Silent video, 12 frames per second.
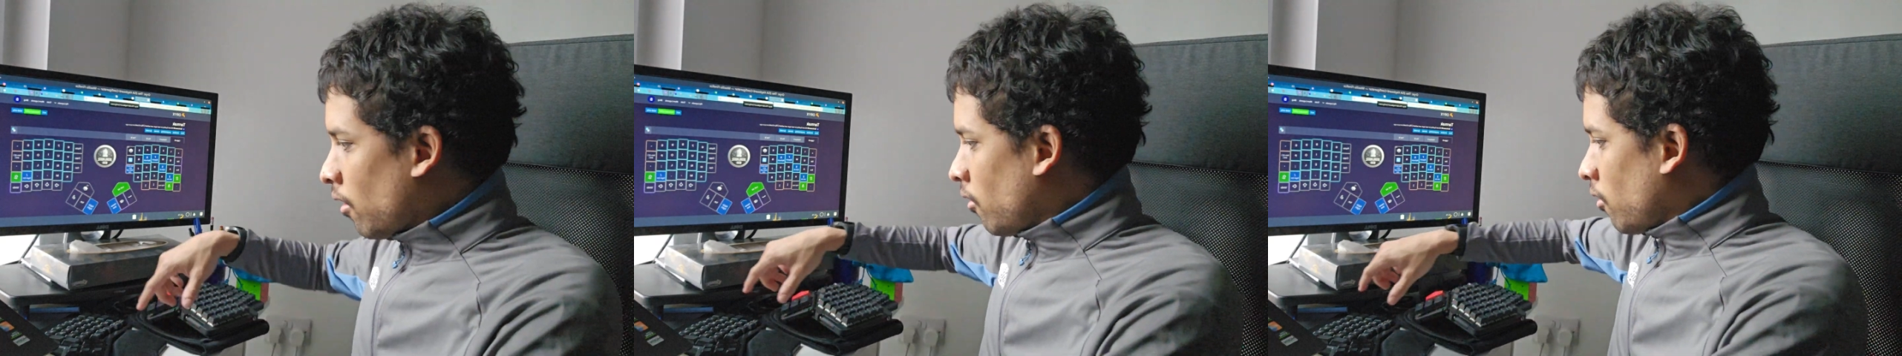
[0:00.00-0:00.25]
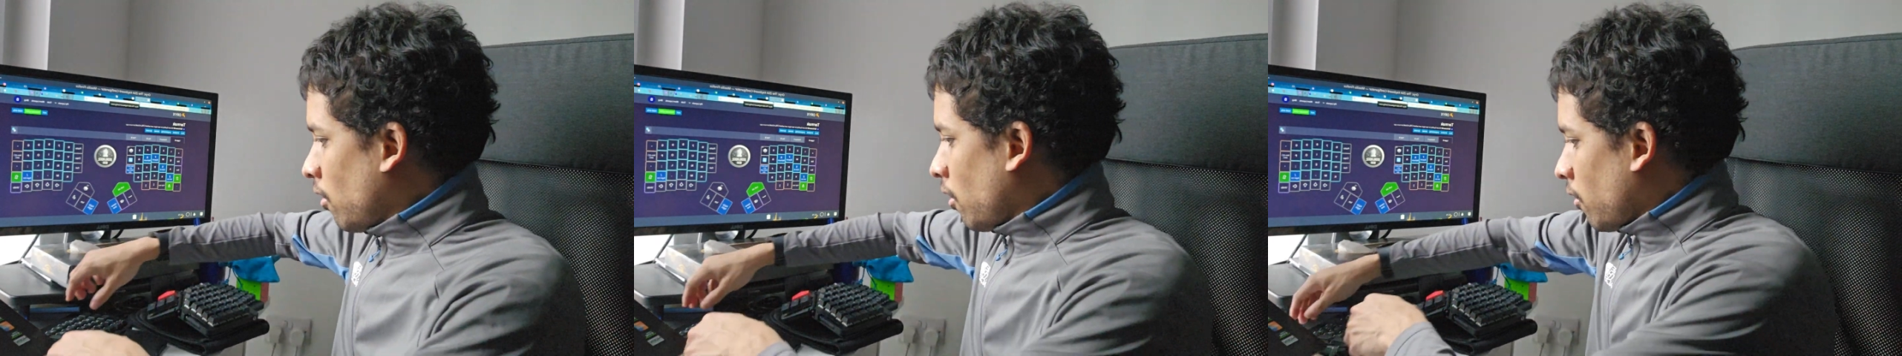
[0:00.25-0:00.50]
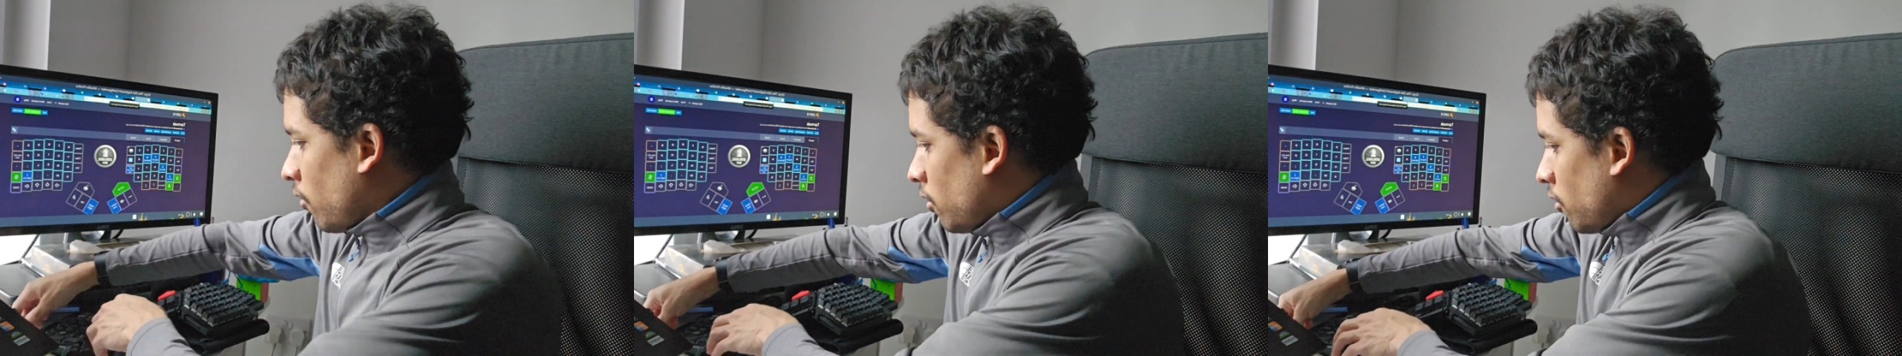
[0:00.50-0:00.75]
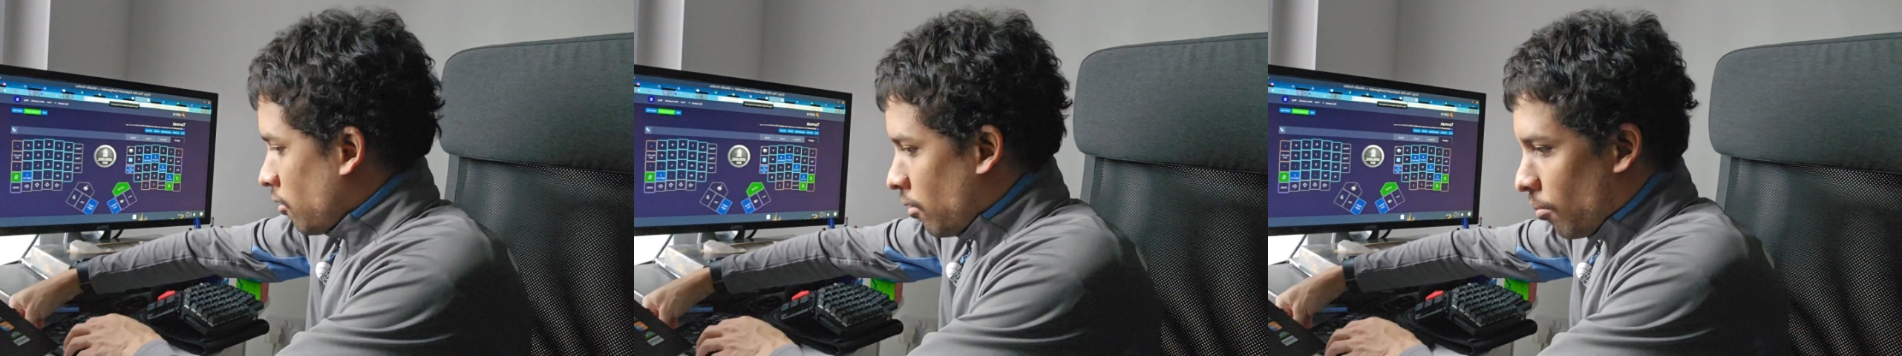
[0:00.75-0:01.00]
So like if
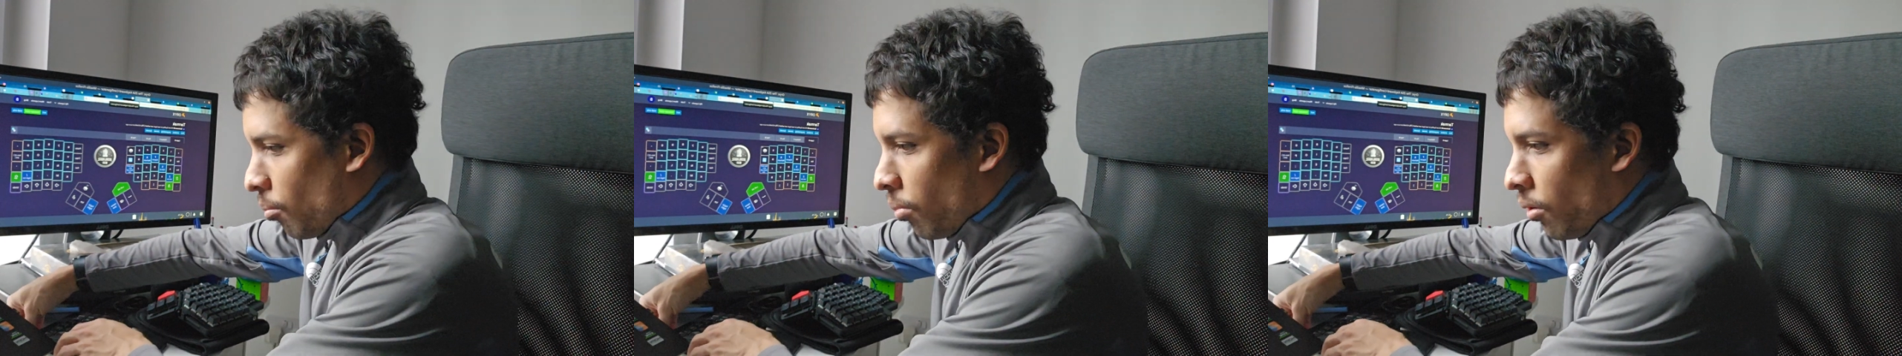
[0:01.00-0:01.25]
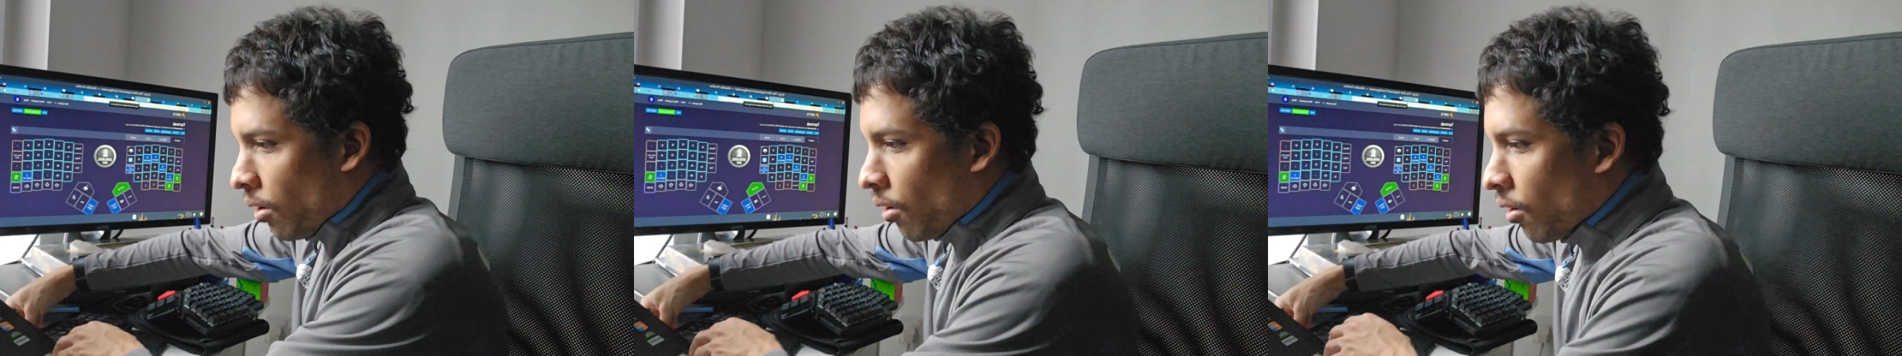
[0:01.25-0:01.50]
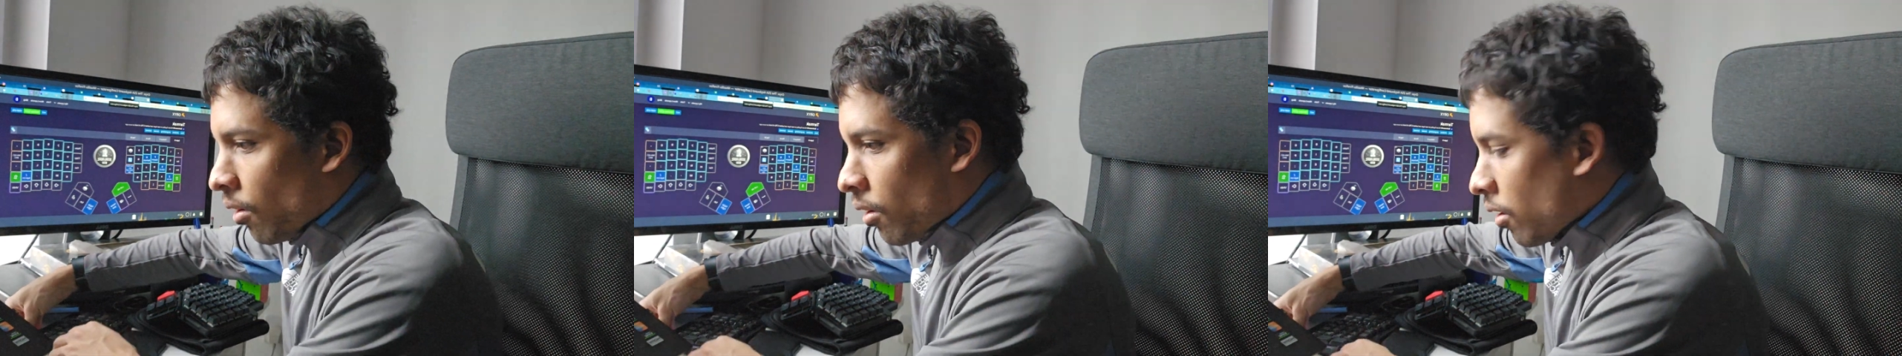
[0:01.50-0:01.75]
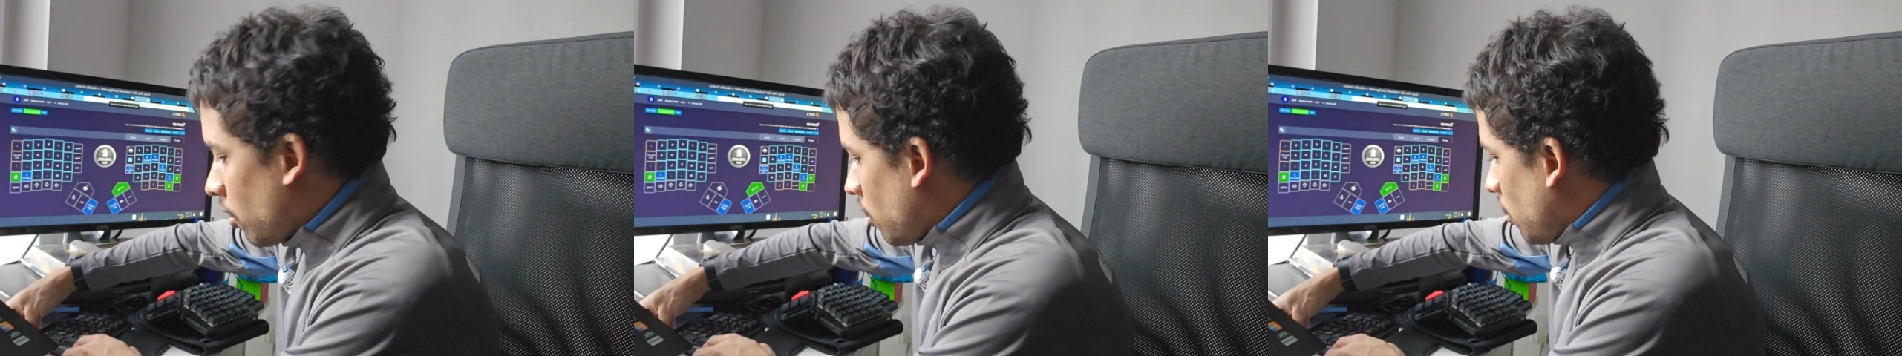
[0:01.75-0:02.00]
I unplug
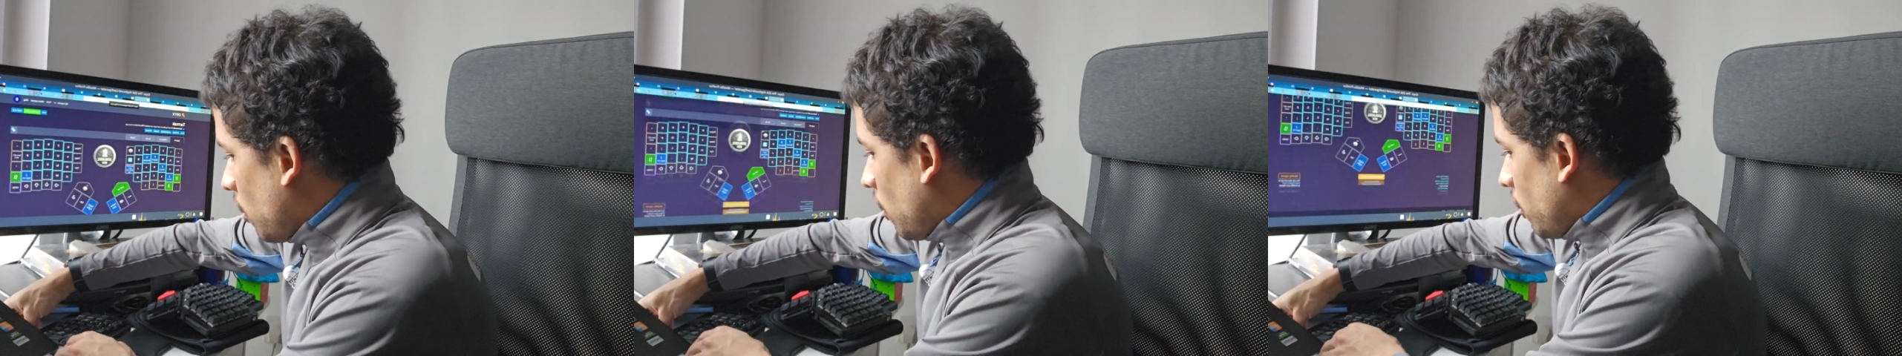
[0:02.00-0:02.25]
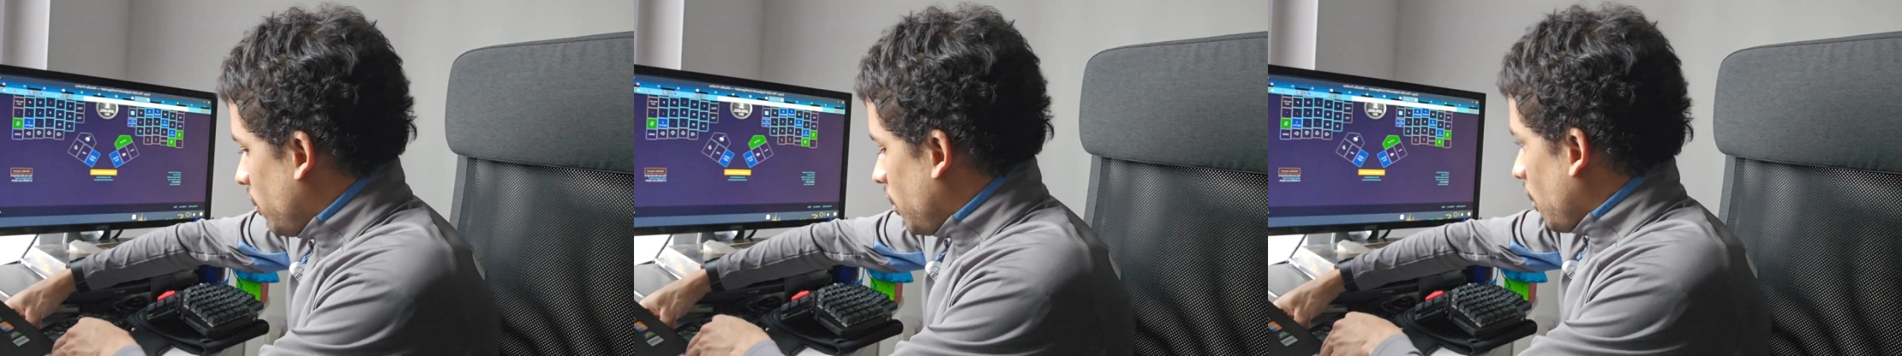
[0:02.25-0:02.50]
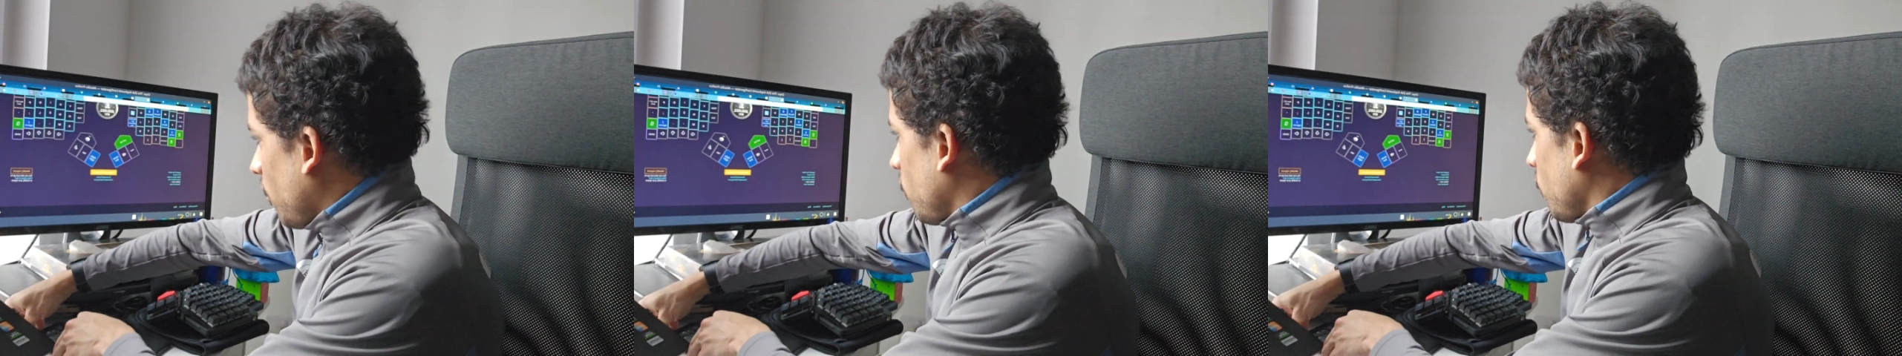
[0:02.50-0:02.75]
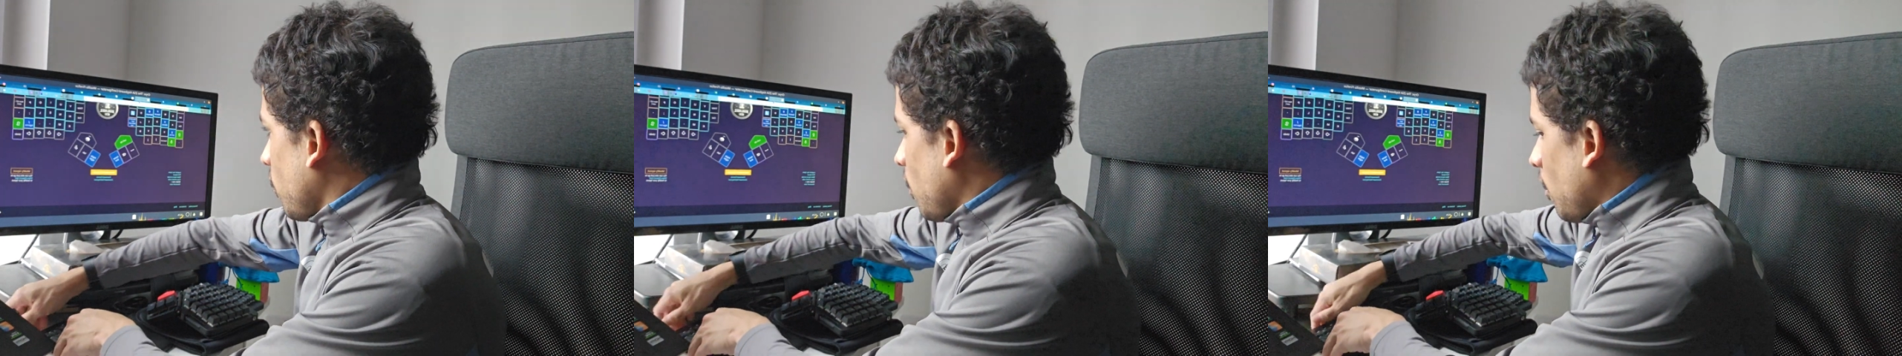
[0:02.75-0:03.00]

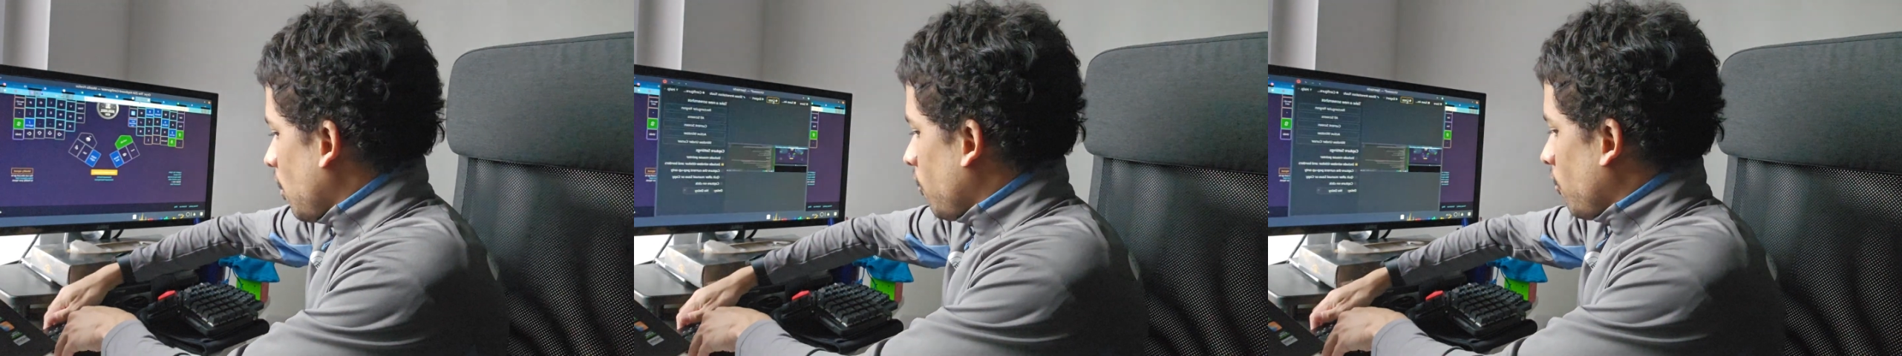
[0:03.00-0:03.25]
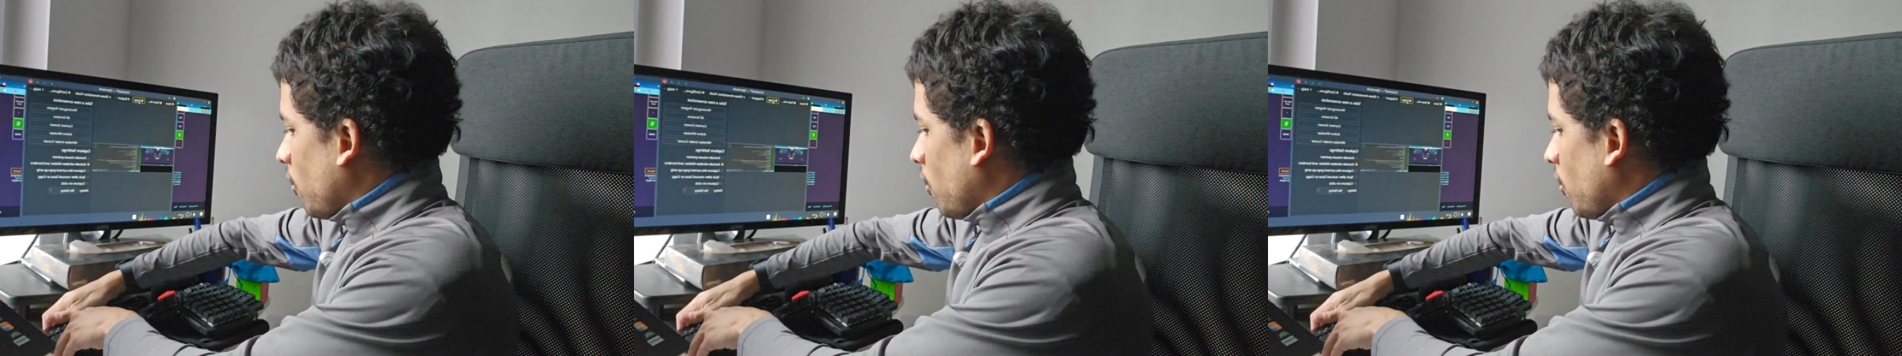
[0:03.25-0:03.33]
this, and for